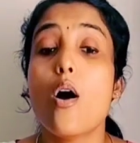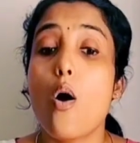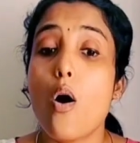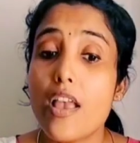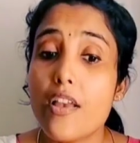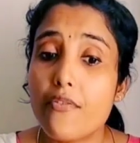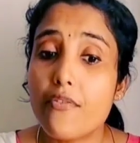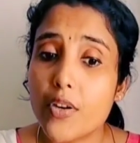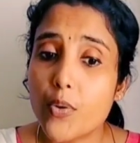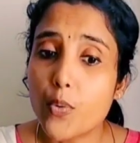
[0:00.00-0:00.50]

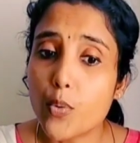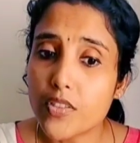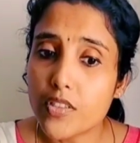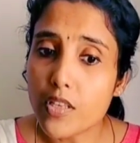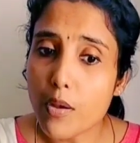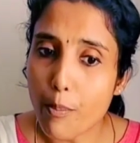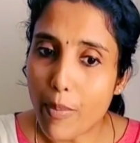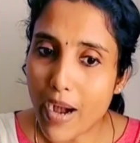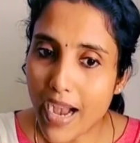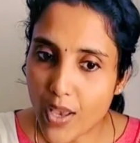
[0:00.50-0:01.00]
If it was a
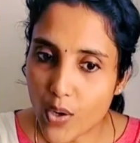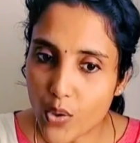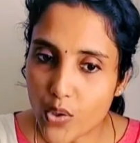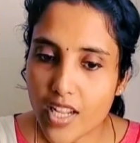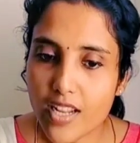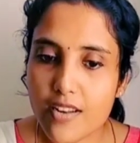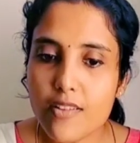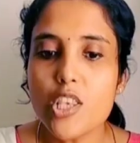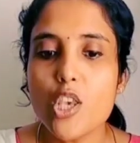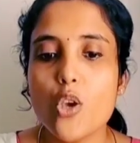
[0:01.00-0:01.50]

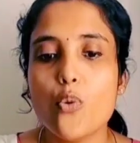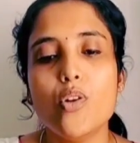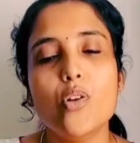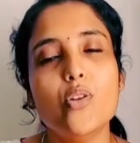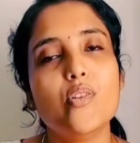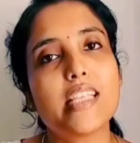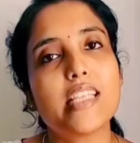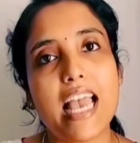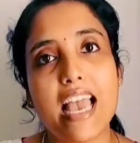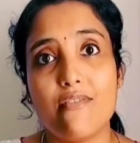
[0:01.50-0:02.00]
biotin, you will
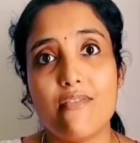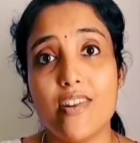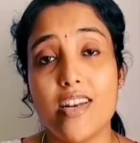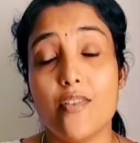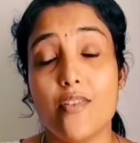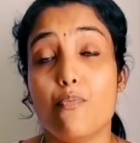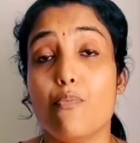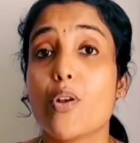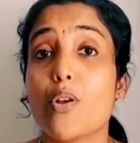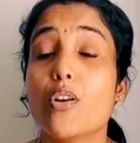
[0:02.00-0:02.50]
use
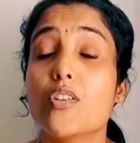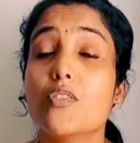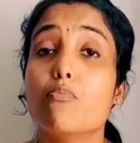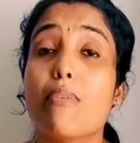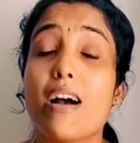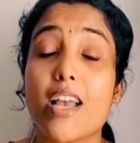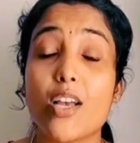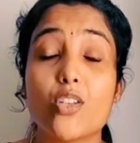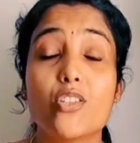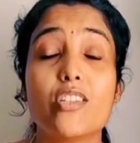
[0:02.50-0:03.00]
avidin, because
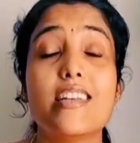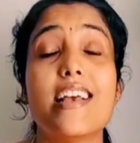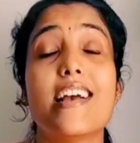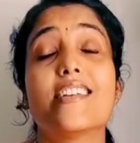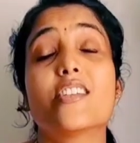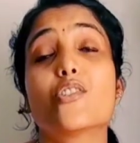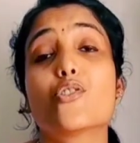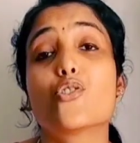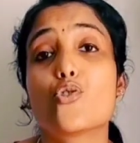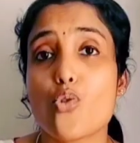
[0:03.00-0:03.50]
biotin has
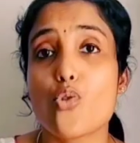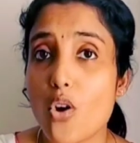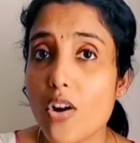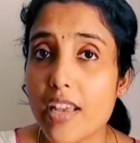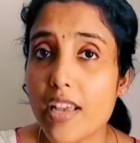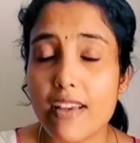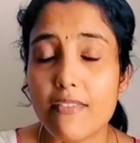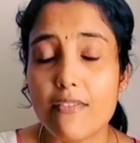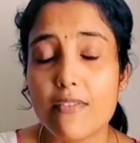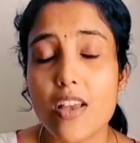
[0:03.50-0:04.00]
a
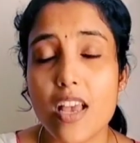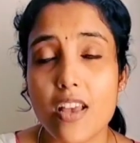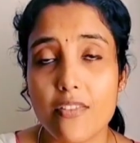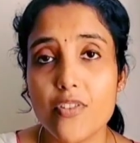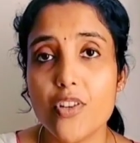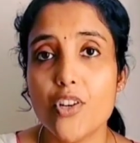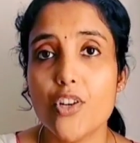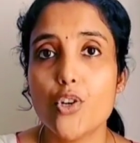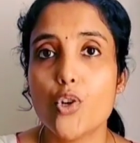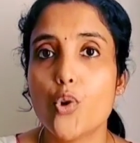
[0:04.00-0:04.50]
strong
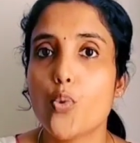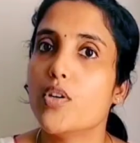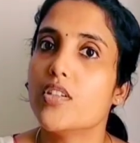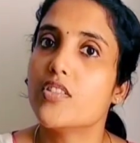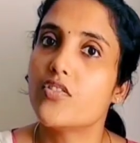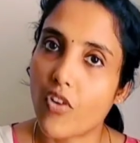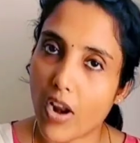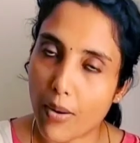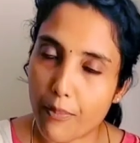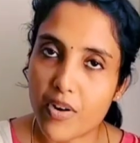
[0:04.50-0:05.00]
affinity
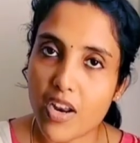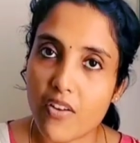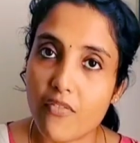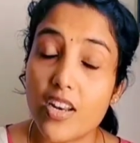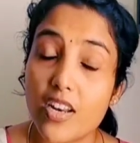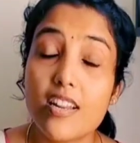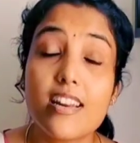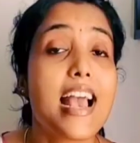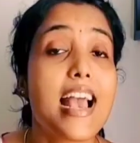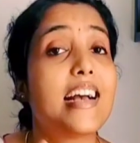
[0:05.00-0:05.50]
towards
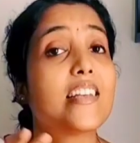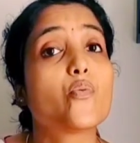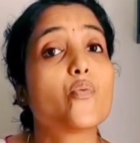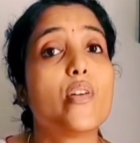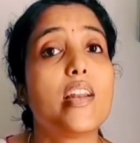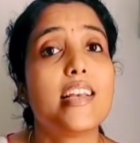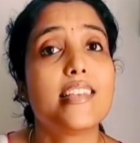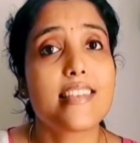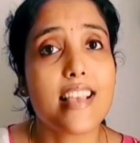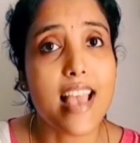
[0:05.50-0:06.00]
streptavidin as
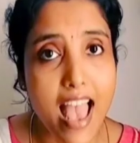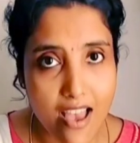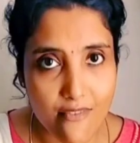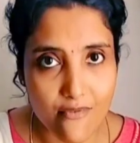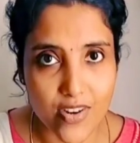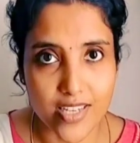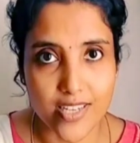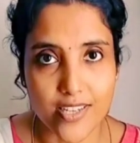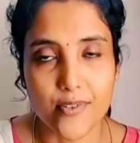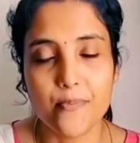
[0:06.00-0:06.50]
well as
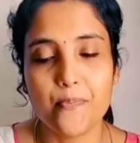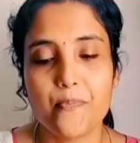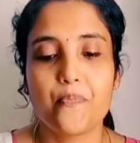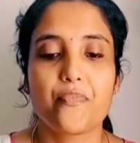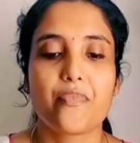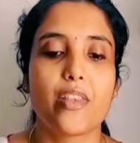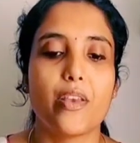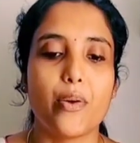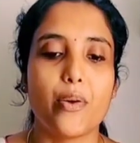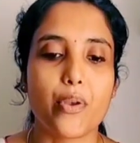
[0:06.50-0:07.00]
avidin.
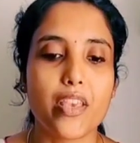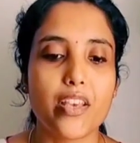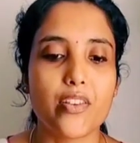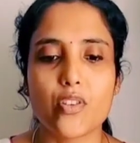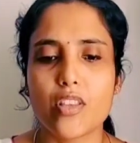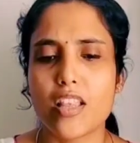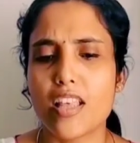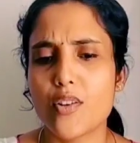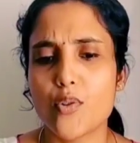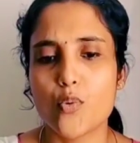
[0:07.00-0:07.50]
Okay, so
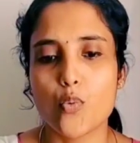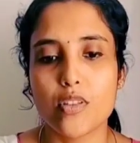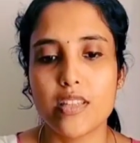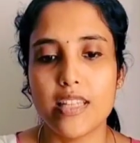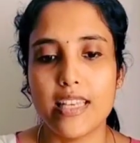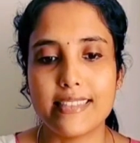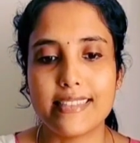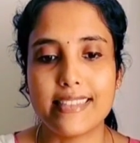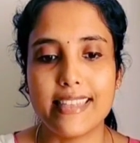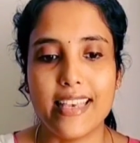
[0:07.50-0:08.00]
that is what
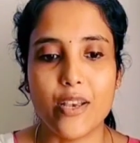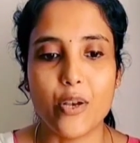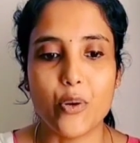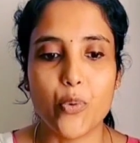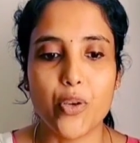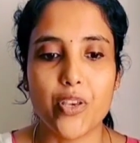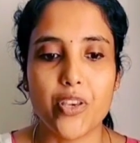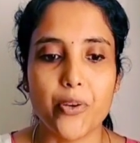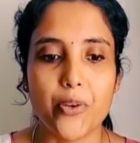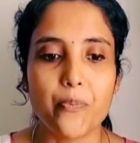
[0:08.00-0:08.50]
they're saying over
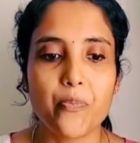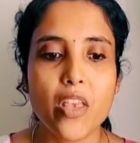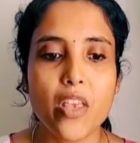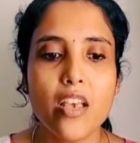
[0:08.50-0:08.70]
here.